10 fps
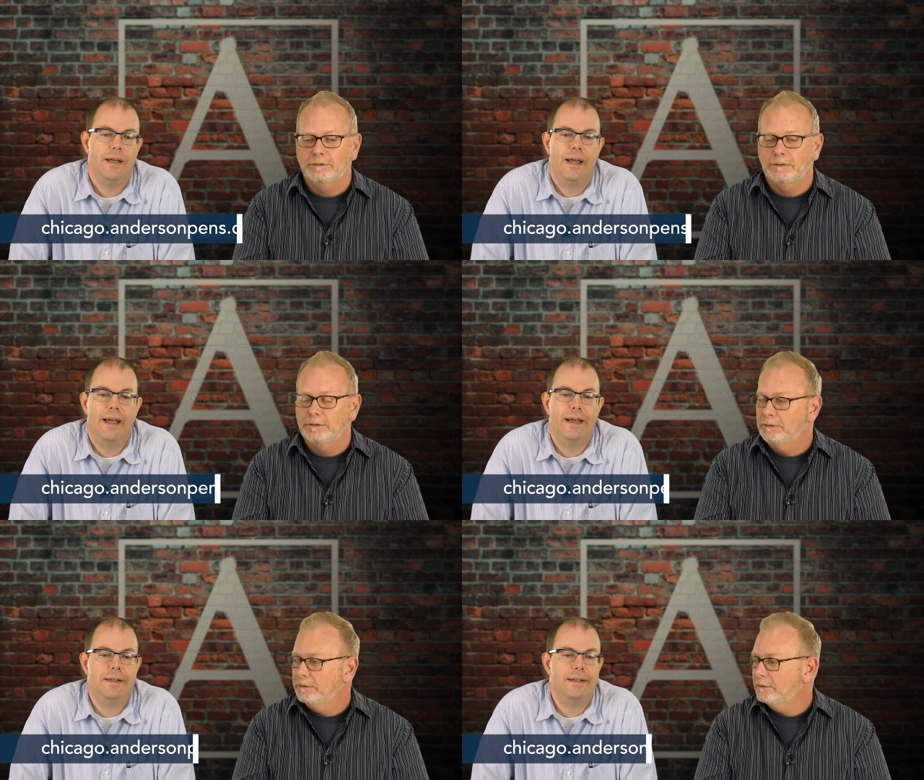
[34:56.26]

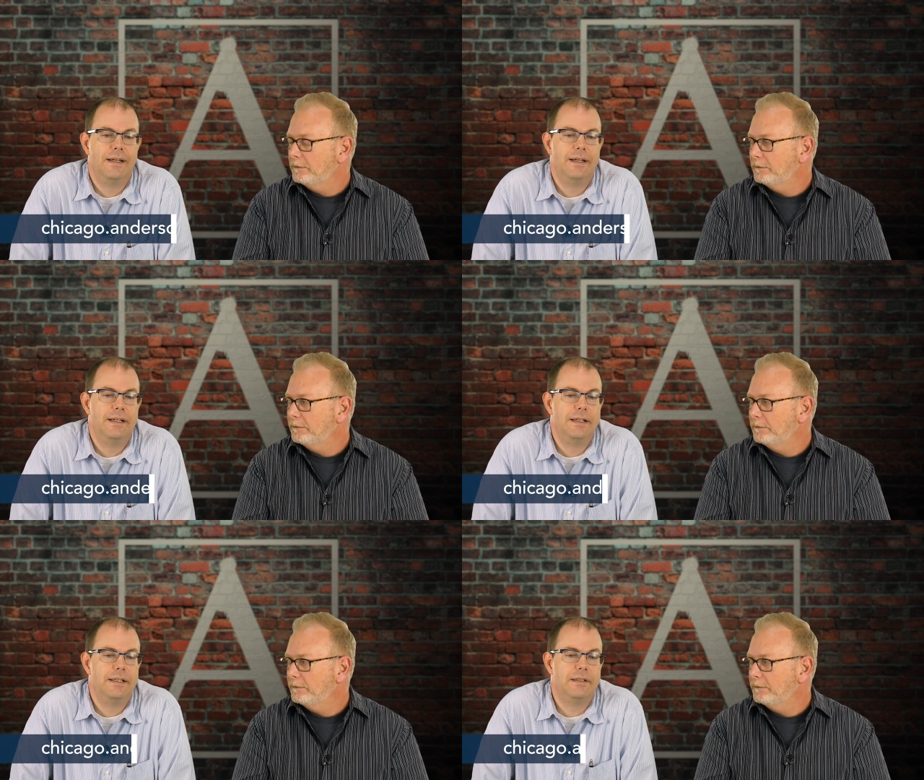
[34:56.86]
Speaker 1: And
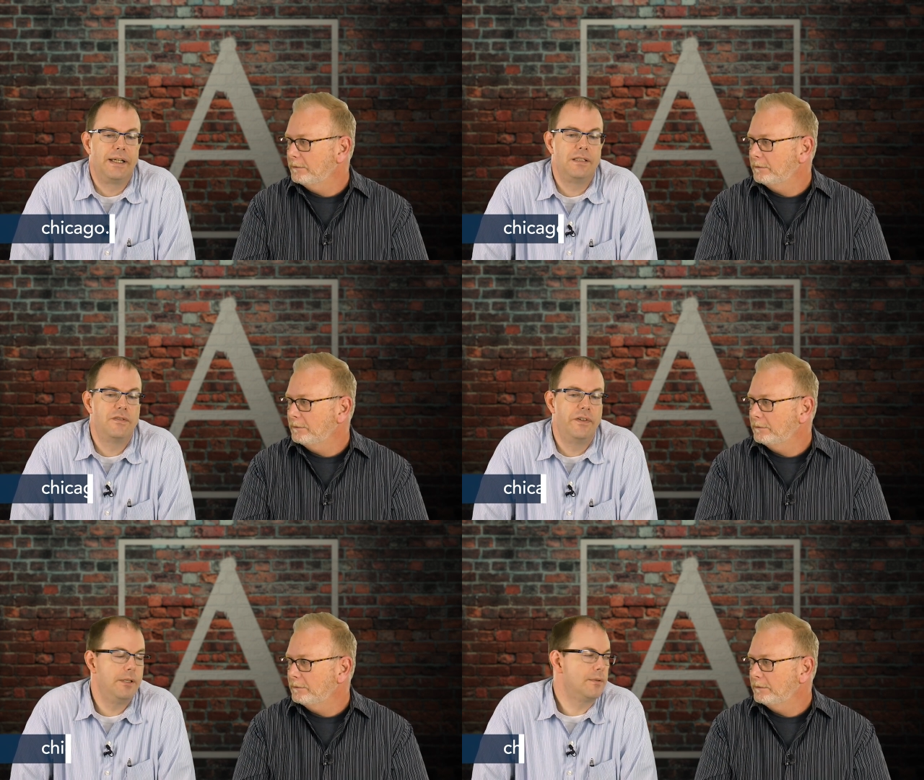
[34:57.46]
like this
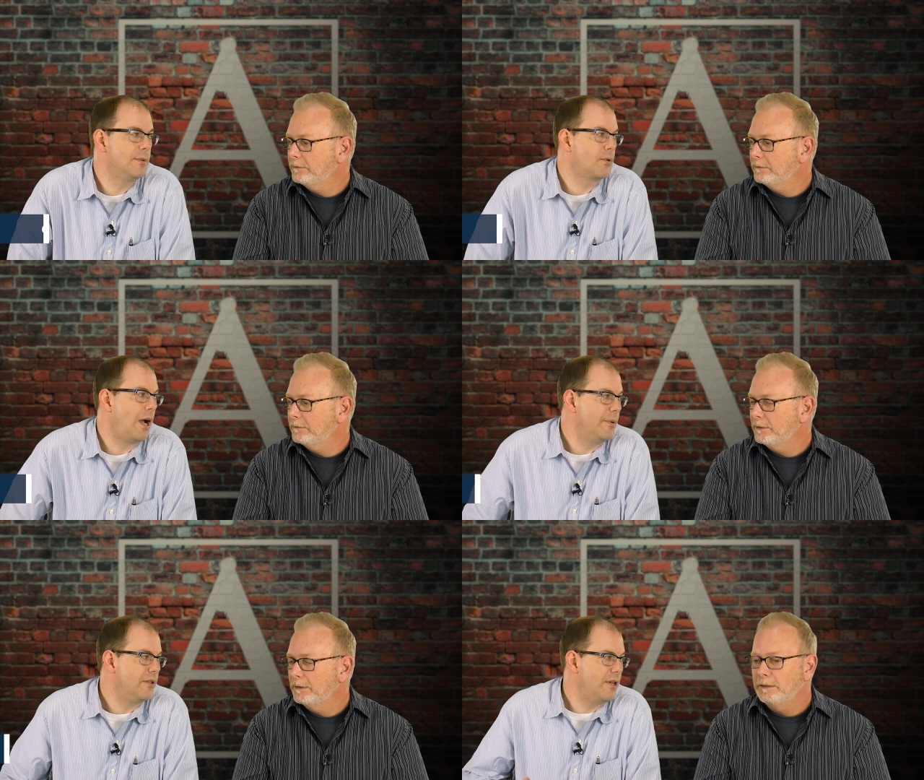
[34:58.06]
video,
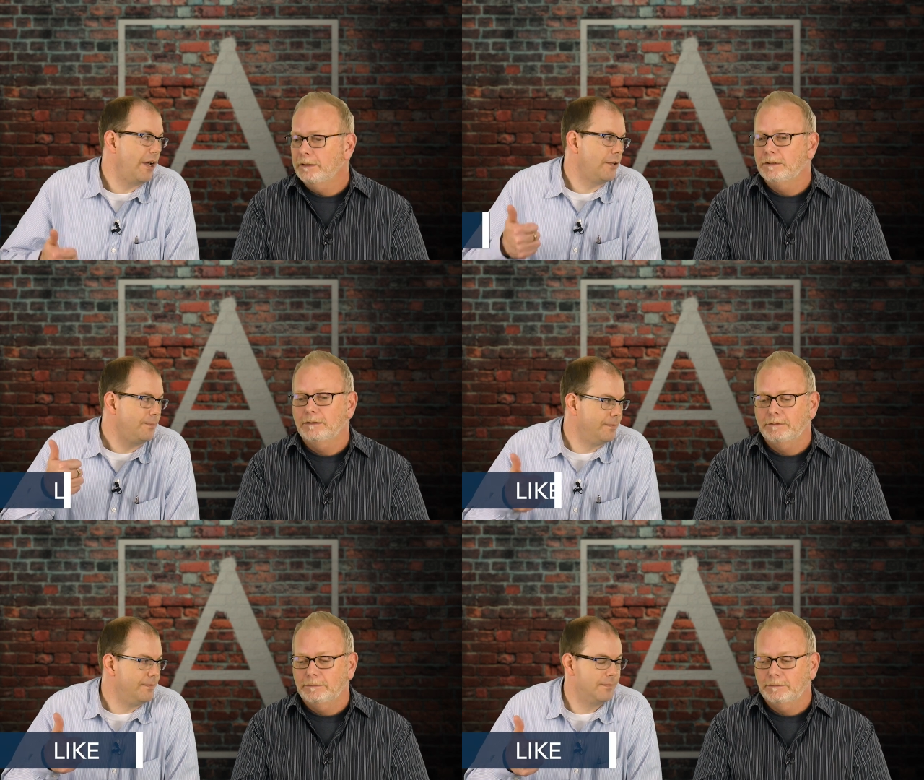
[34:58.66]
subscribe to this channel.
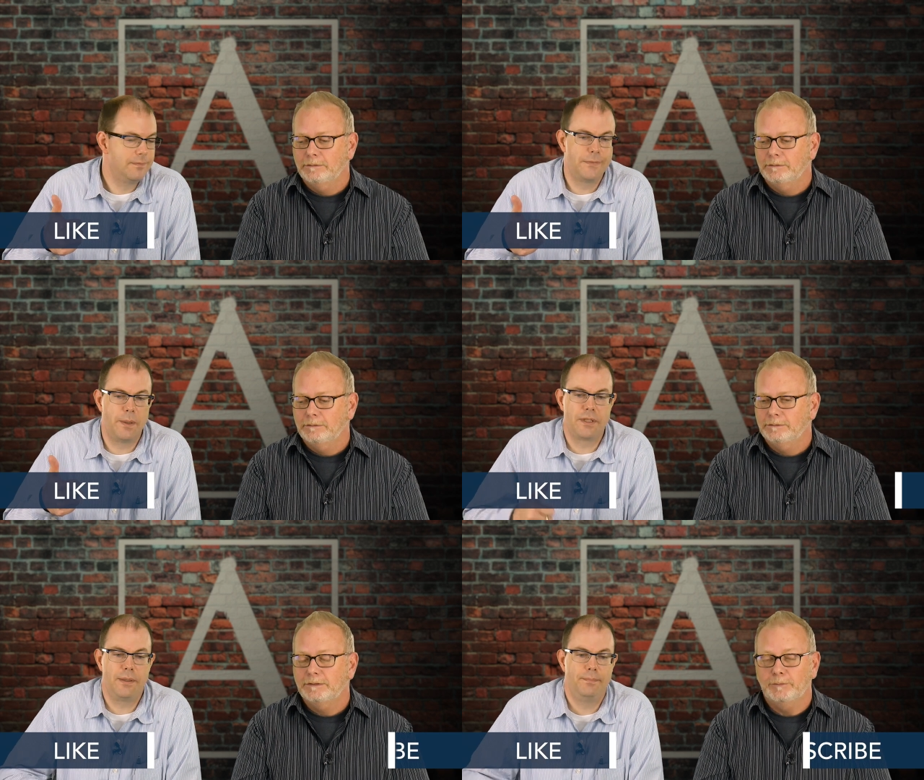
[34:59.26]

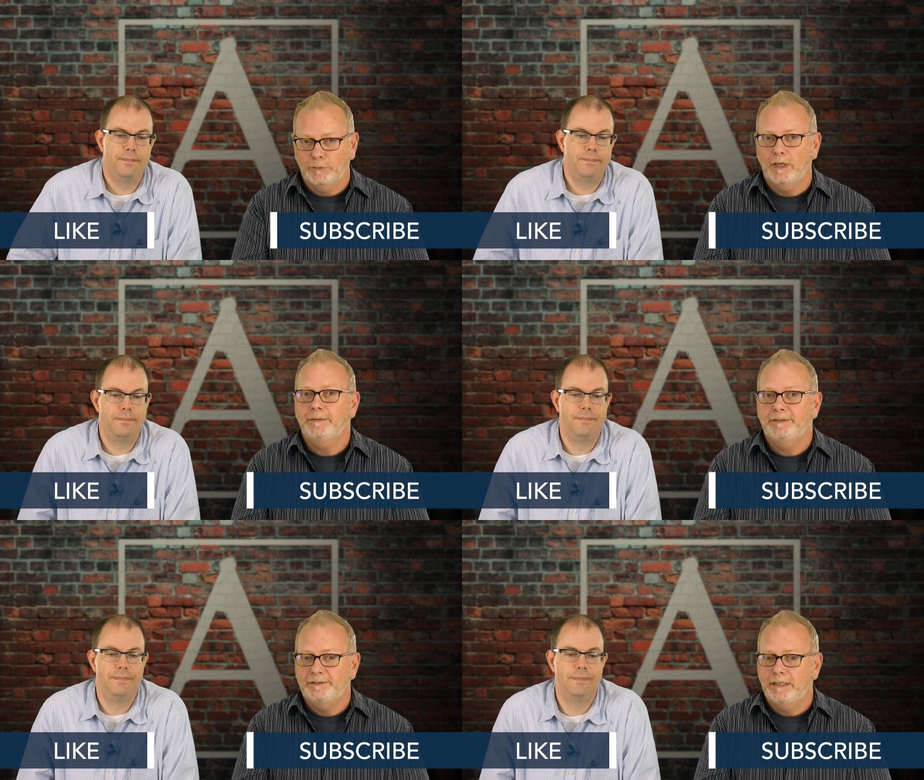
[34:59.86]
Speaker 2: Thumbs up. Subscribe
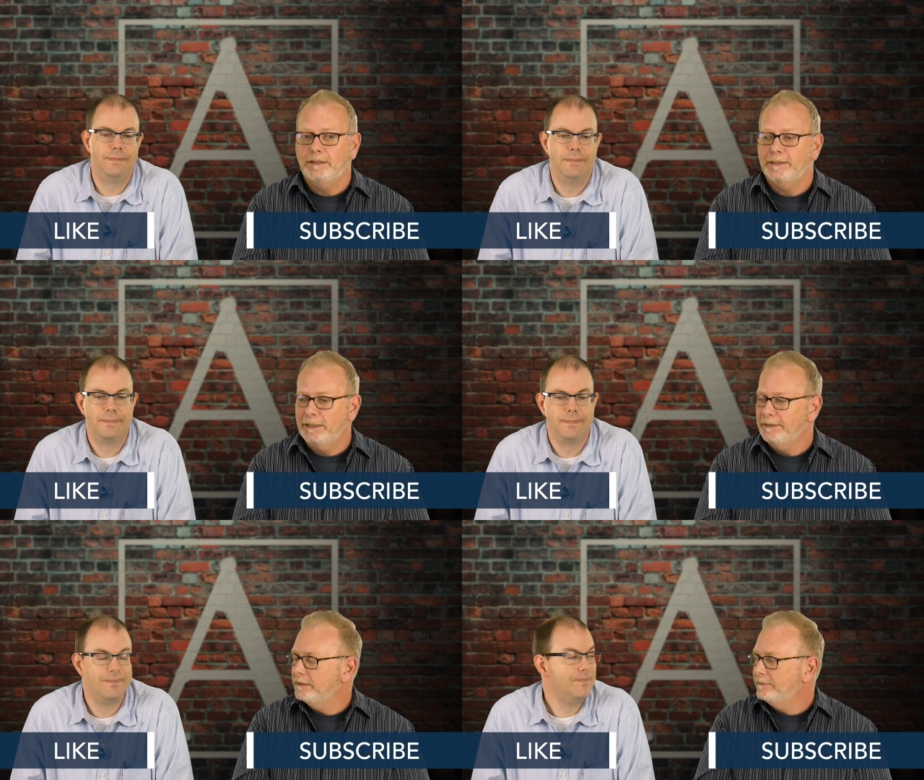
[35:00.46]
to the channel and
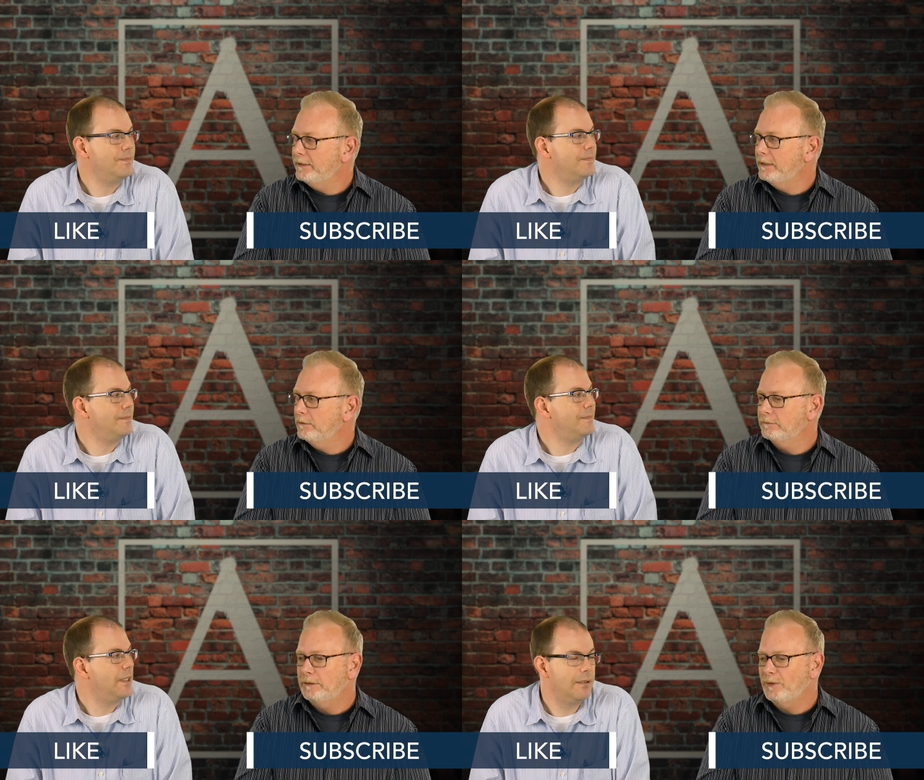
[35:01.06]
like this video.
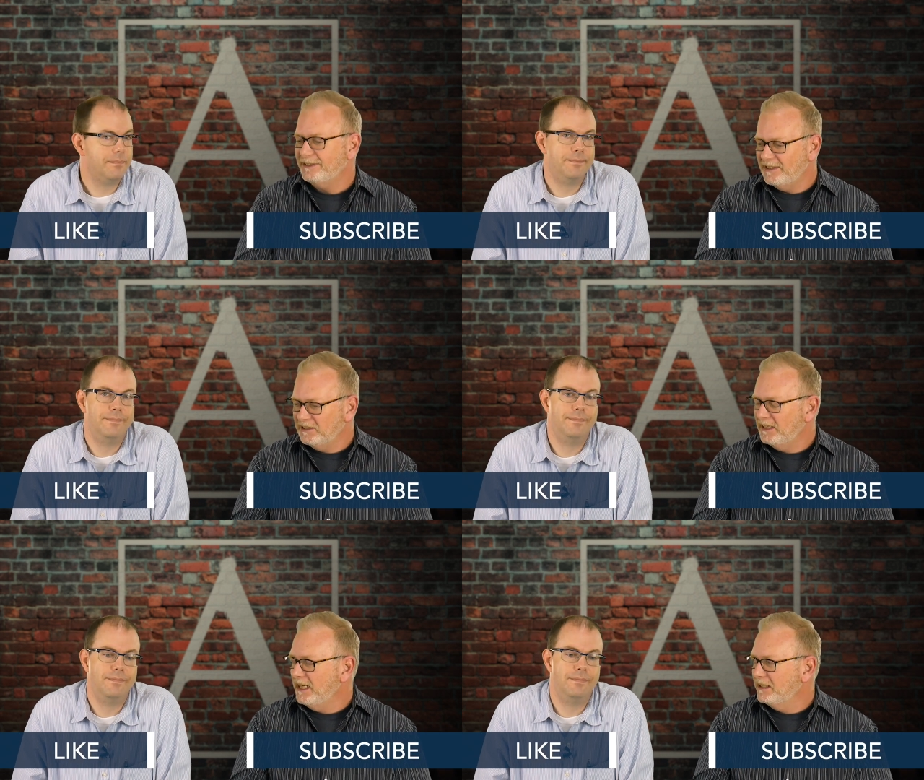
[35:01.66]
Yeah. What's not
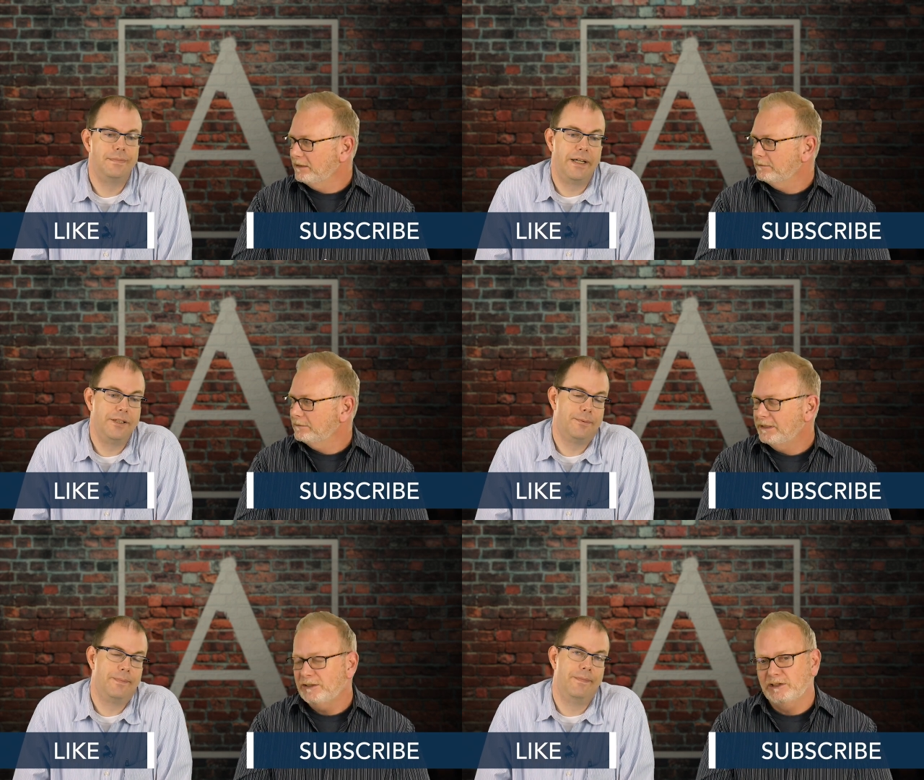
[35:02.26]
to like? I
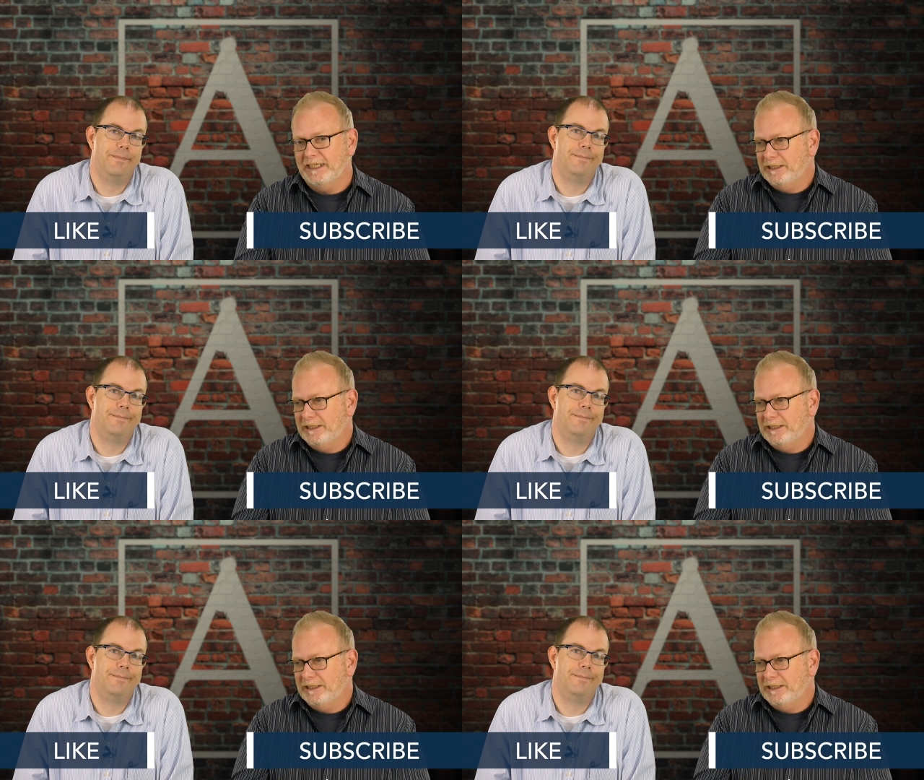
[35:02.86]
know. They should like it